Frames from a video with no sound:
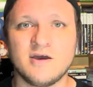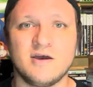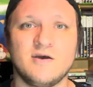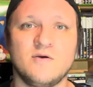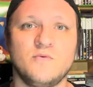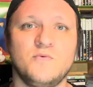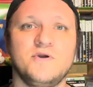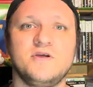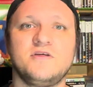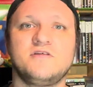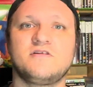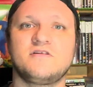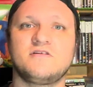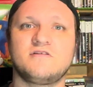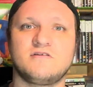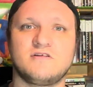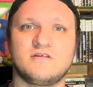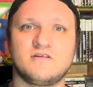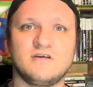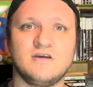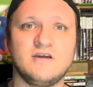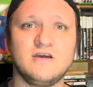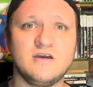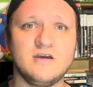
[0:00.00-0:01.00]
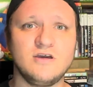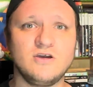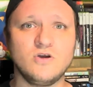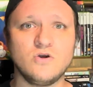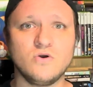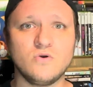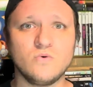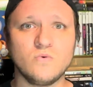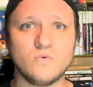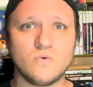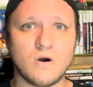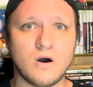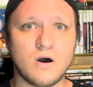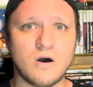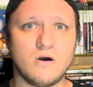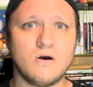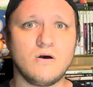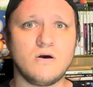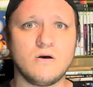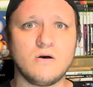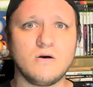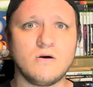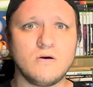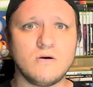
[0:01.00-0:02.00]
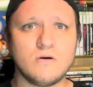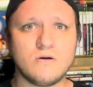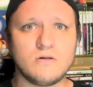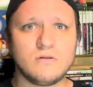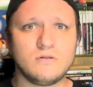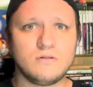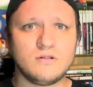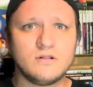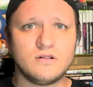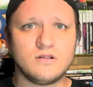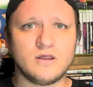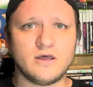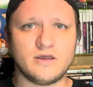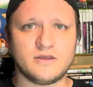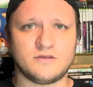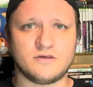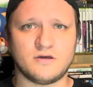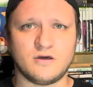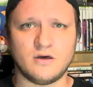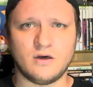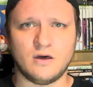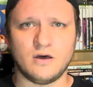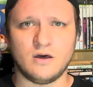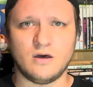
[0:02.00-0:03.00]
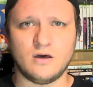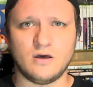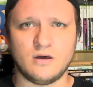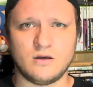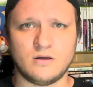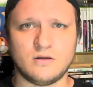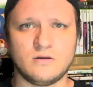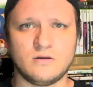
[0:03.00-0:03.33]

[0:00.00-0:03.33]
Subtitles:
We see you all later.